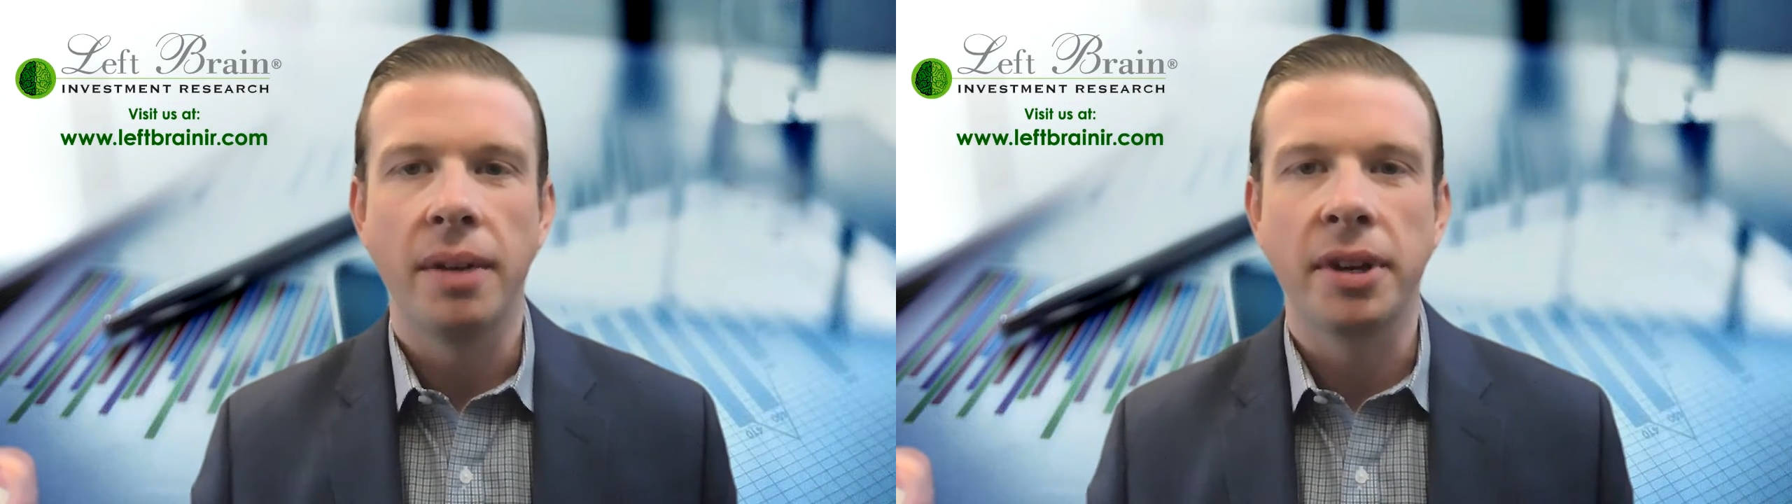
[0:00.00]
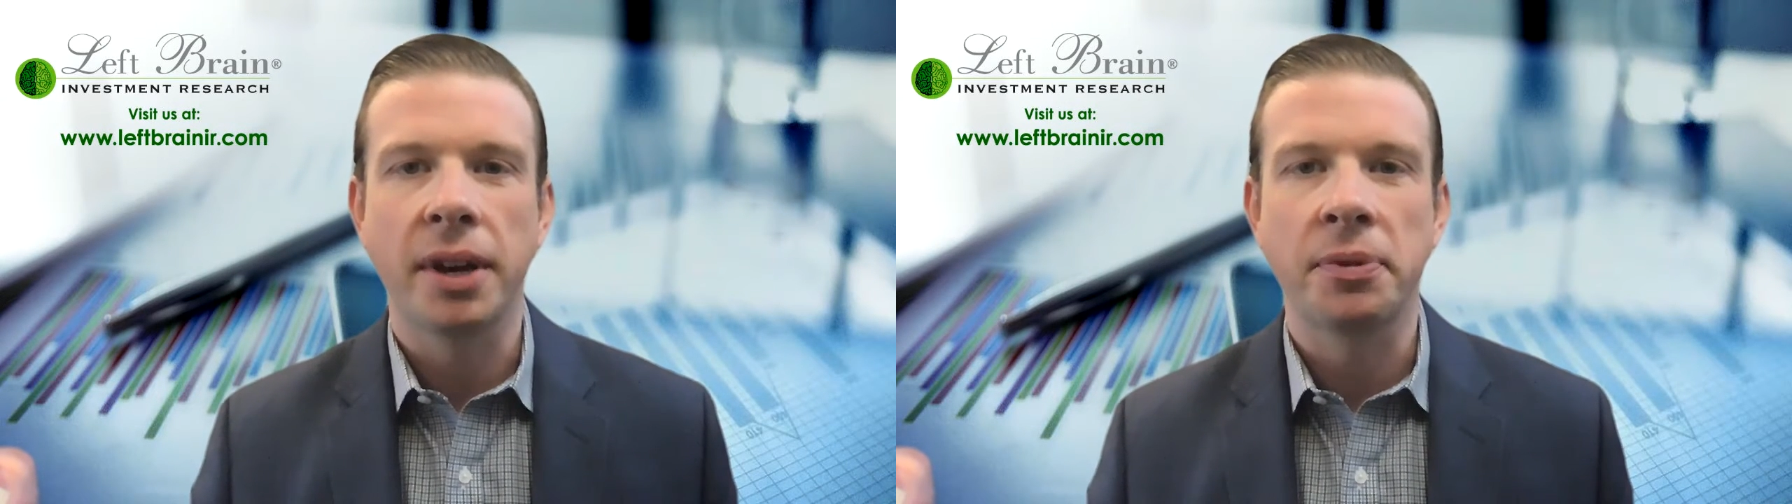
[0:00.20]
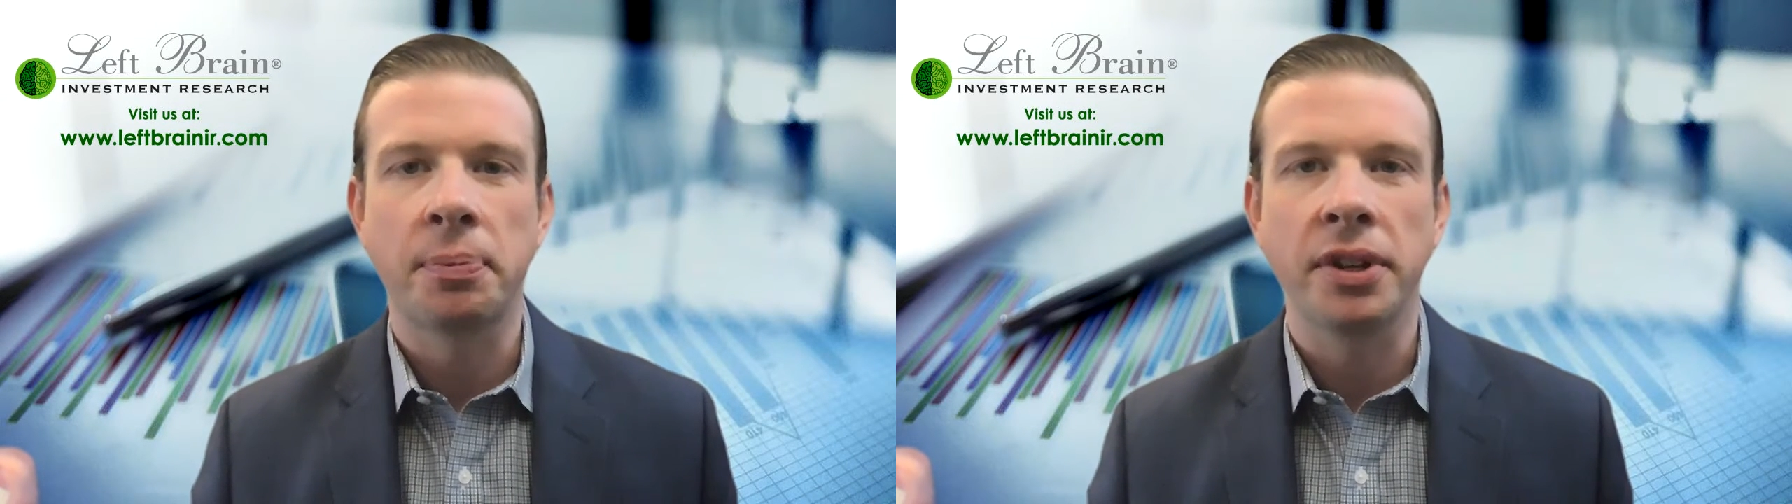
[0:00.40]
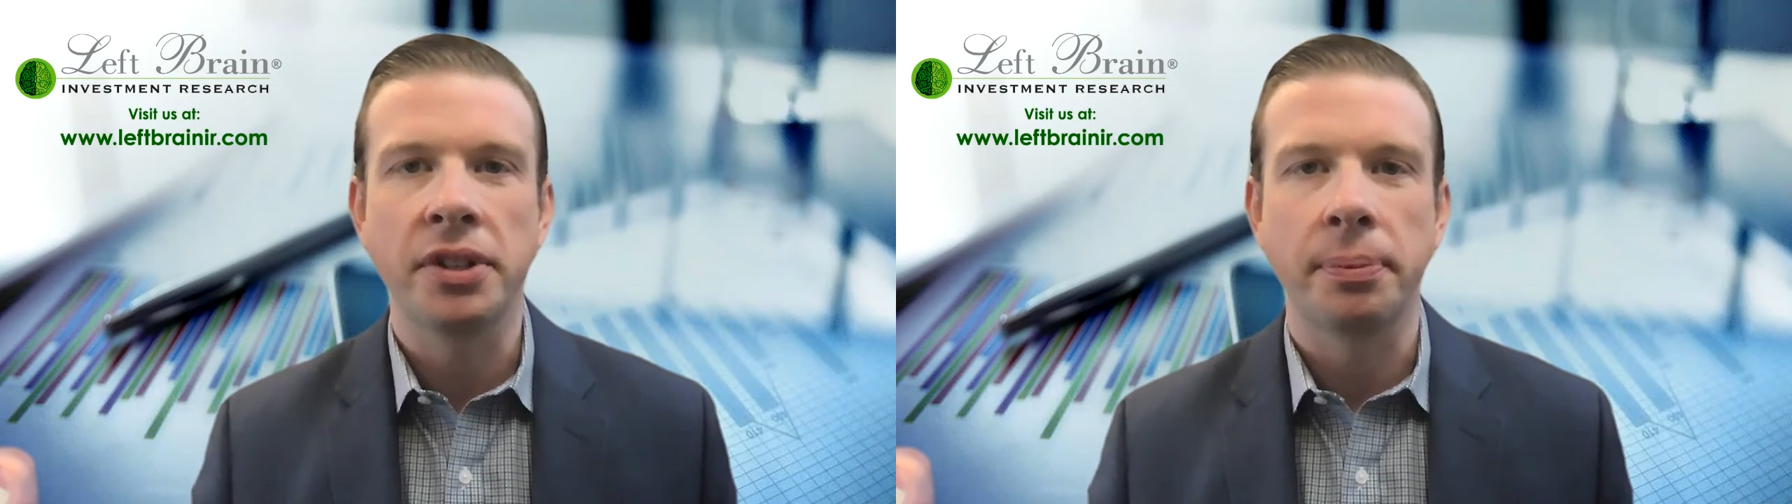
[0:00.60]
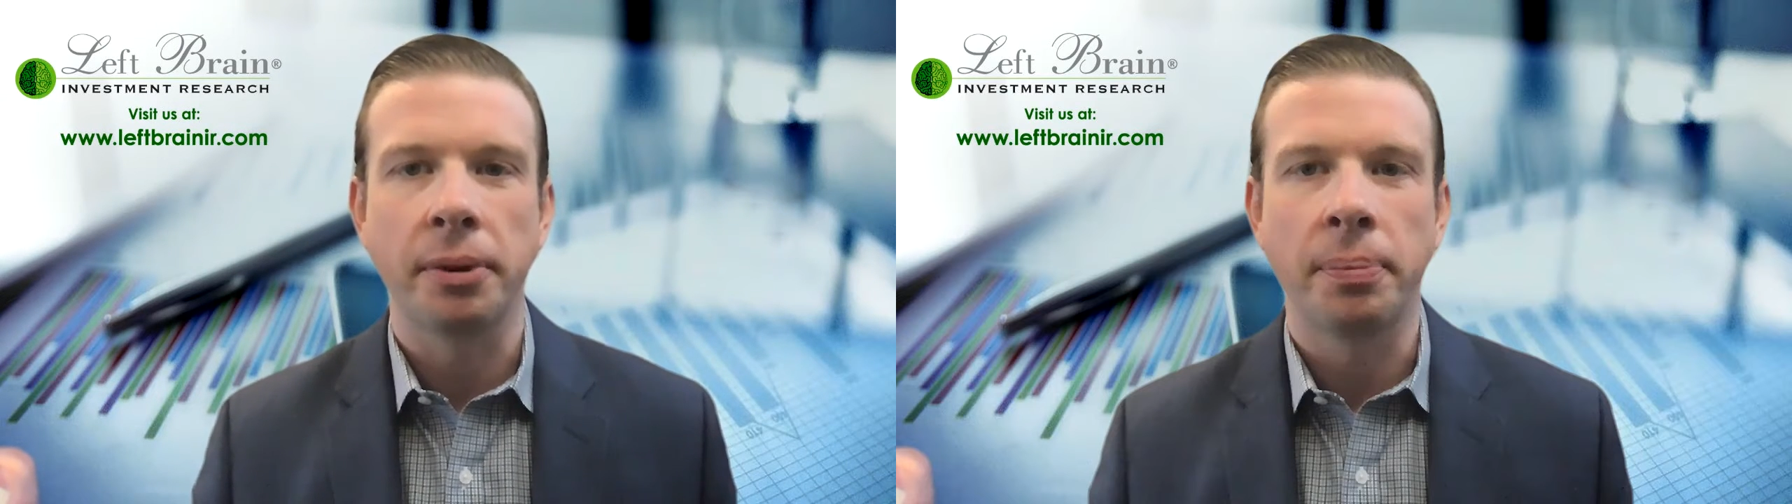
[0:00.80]
becomes
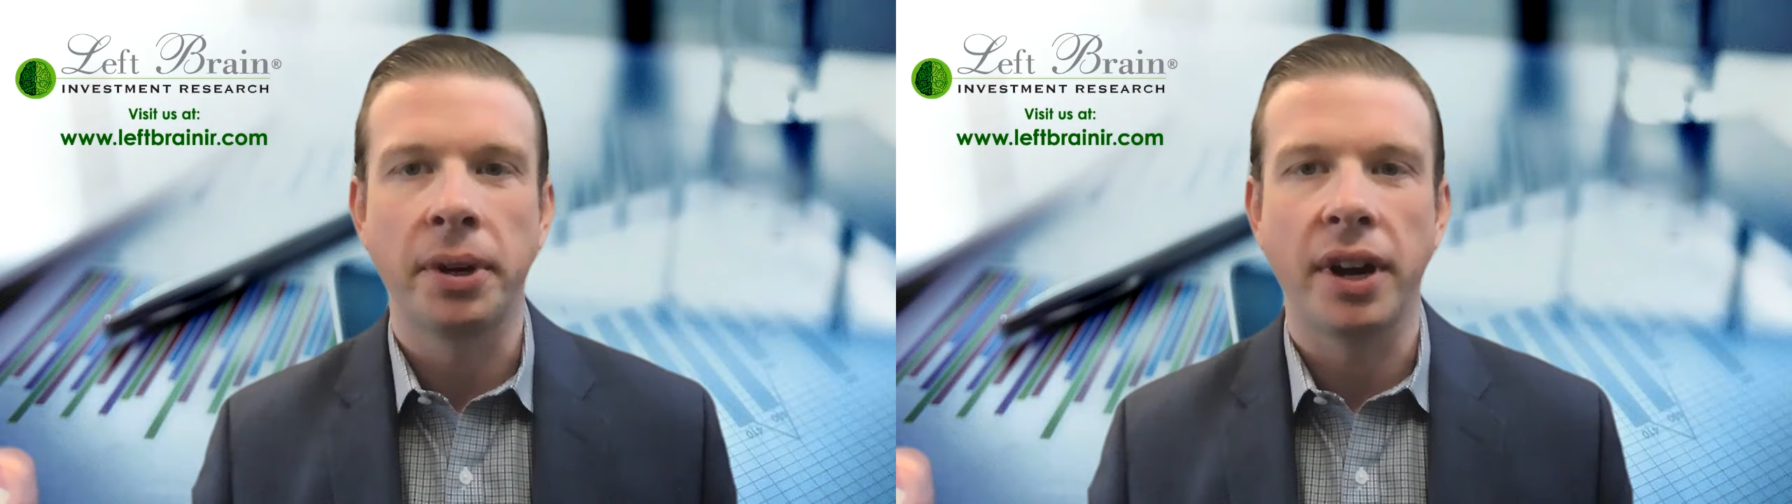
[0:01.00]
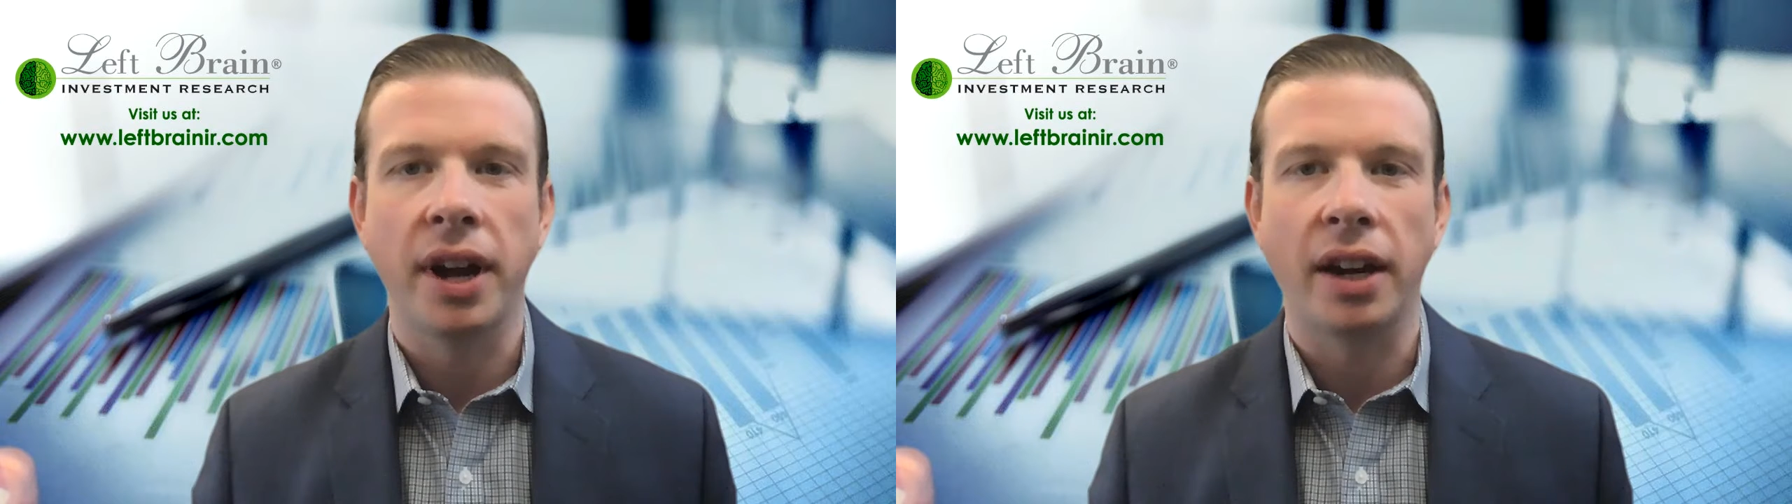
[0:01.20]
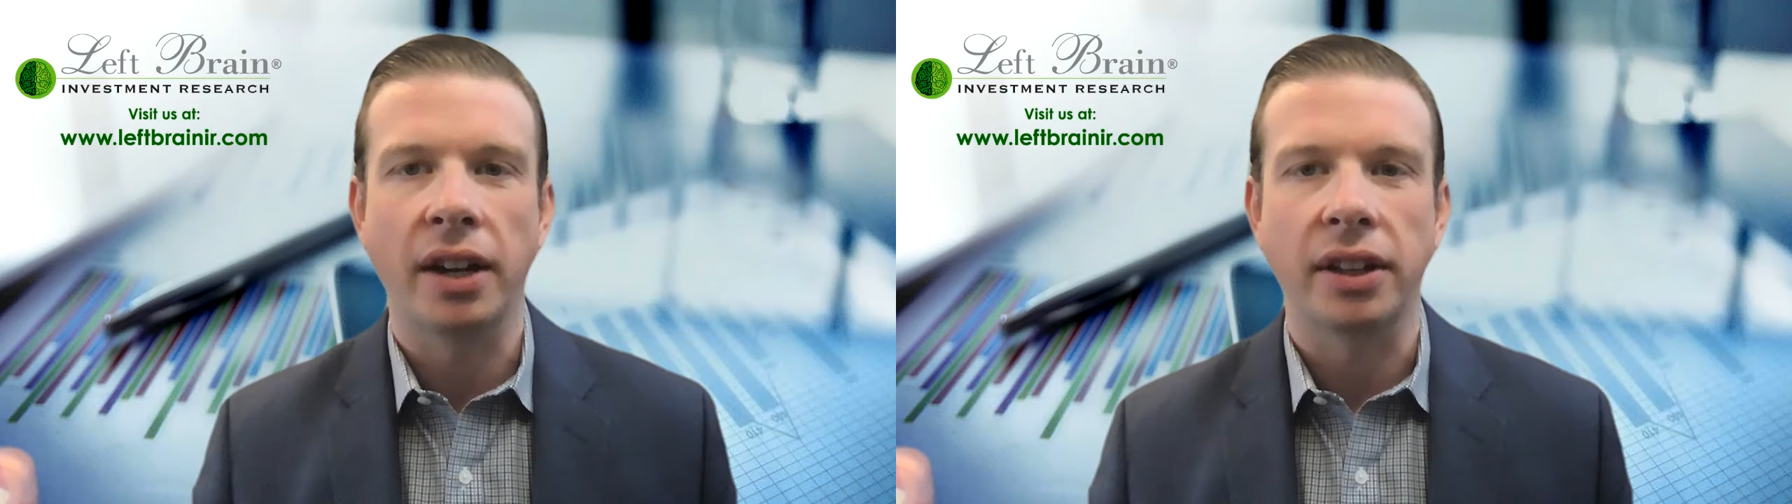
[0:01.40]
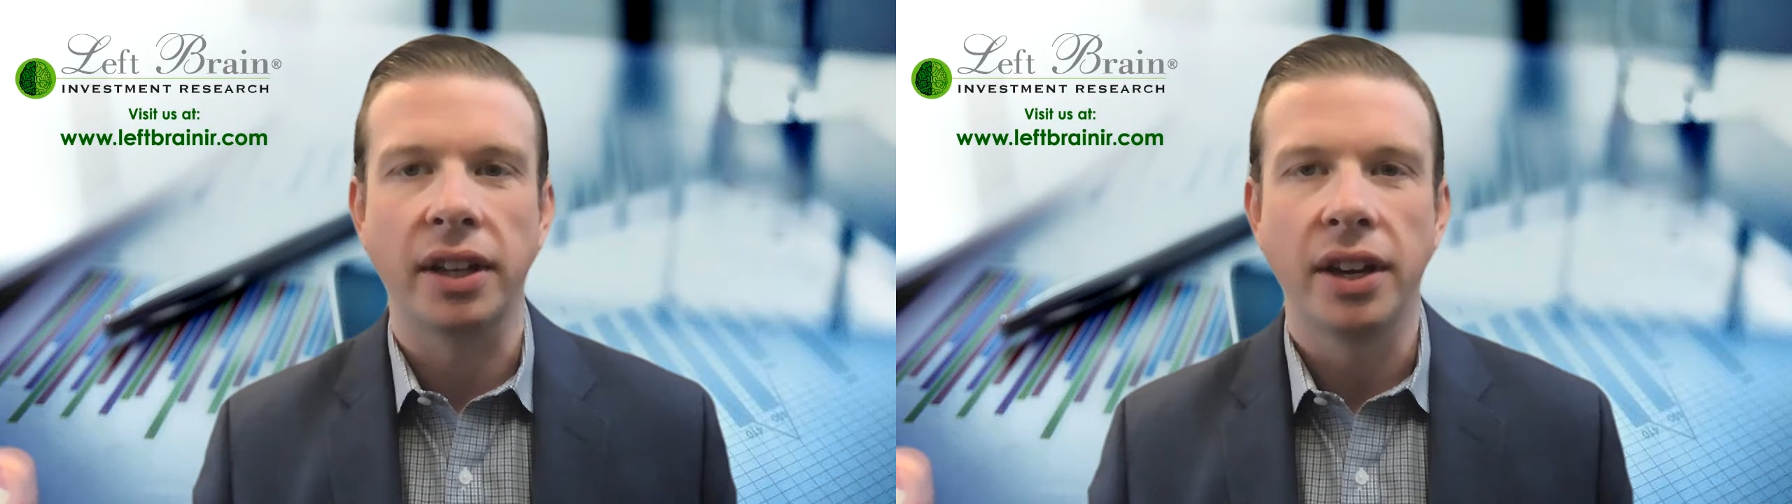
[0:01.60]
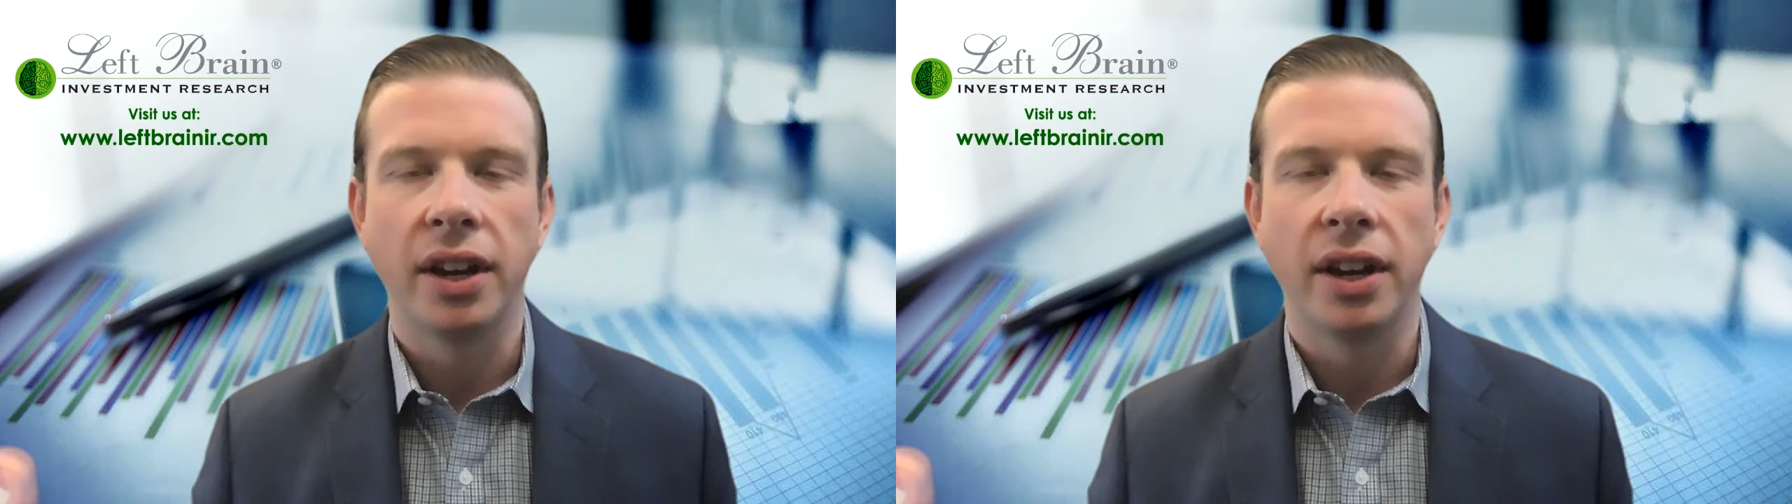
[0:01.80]
principal periodically,